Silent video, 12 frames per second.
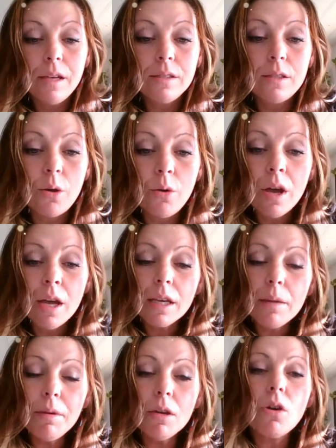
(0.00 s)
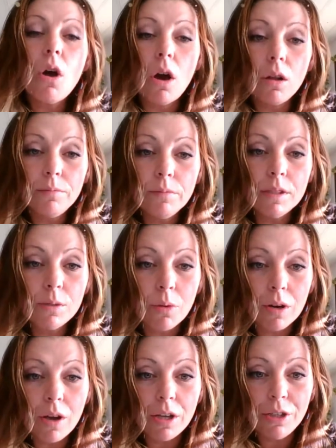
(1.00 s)
So give me a call. Let's
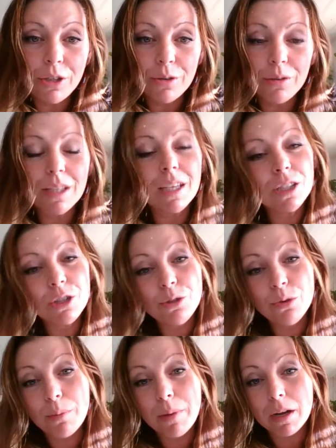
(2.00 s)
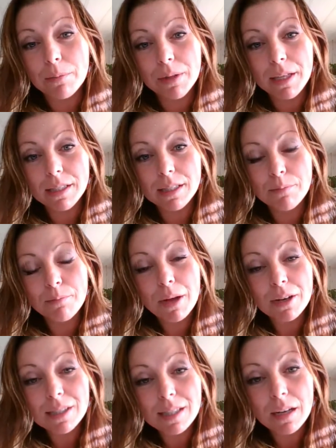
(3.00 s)
work on you and get you to a better place and
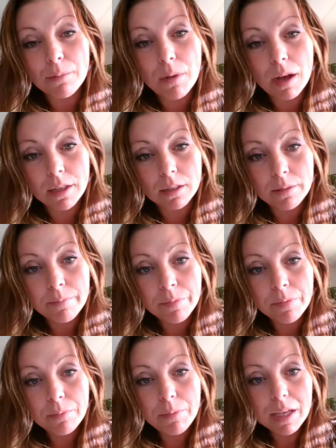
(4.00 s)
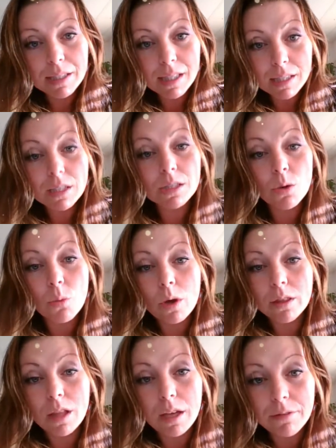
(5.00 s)
better state of mind because this is your
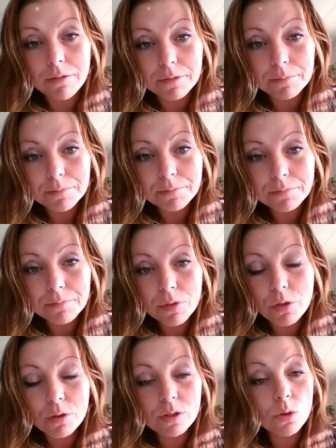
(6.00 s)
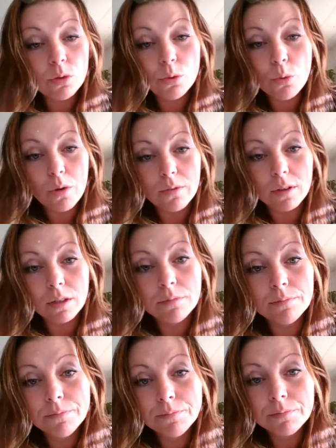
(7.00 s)
one life. There's no do over,
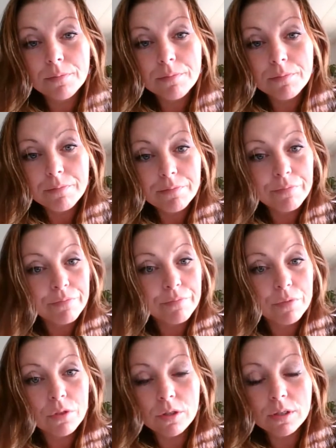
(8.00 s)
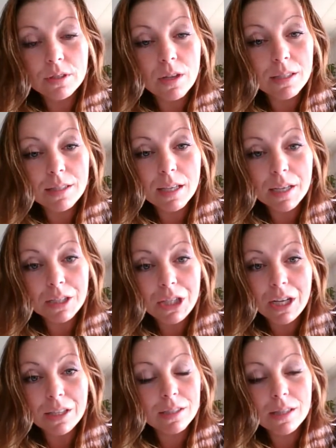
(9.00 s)
there's not a second
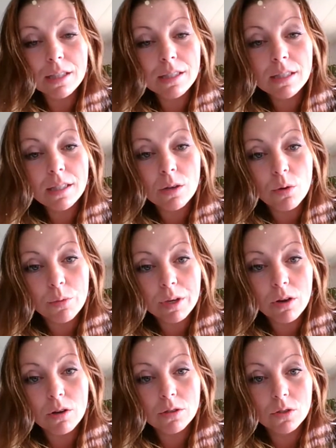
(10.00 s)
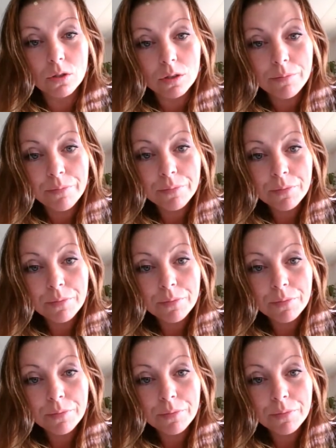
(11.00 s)
chance. This isn't a rehearsal.